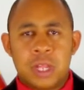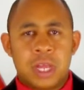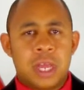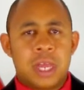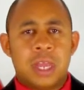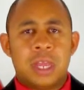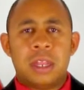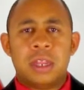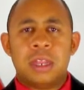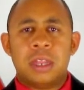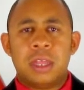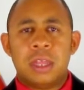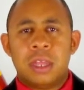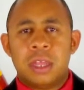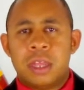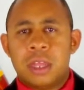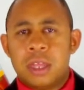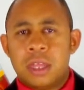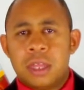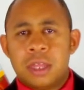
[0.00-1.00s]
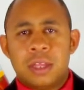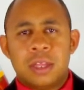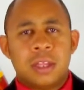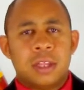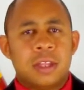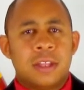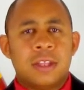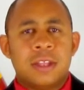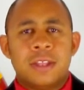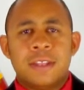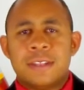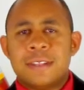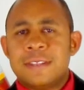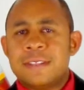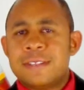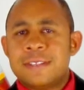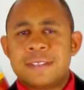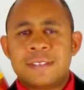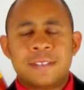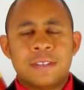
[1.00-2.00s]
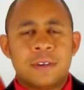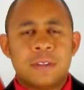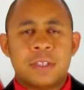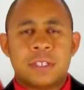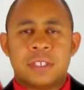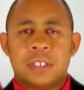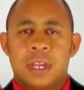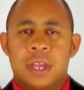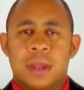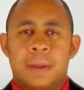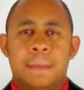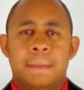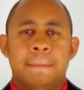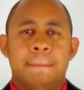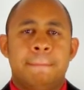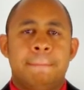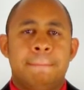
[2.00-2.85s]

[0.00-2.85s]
line, still the same.